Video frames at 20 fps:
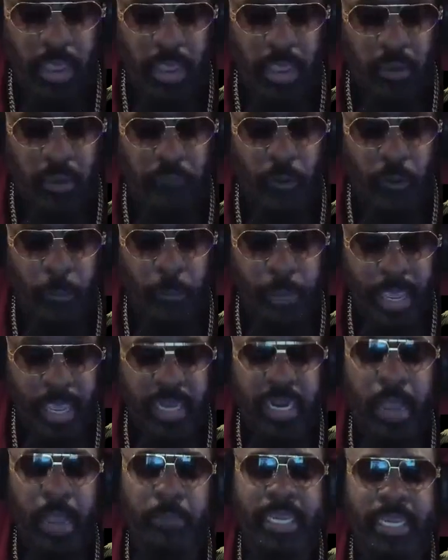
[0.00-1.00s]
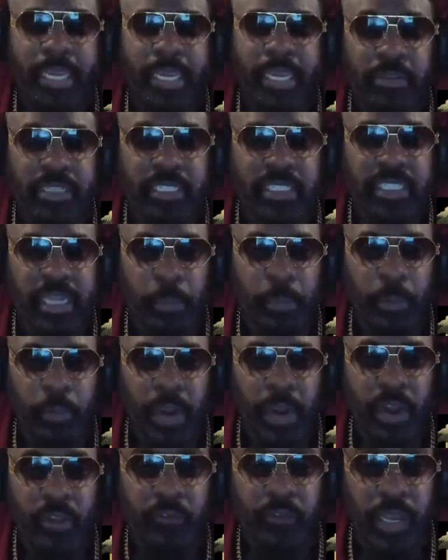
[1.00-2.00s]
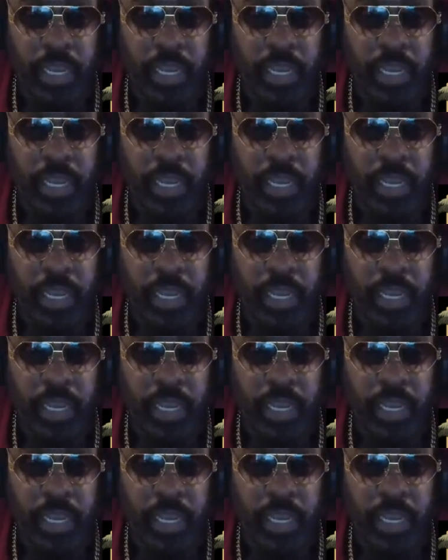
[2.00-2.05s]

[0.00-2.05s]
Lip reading: from being. I mean, he was separated from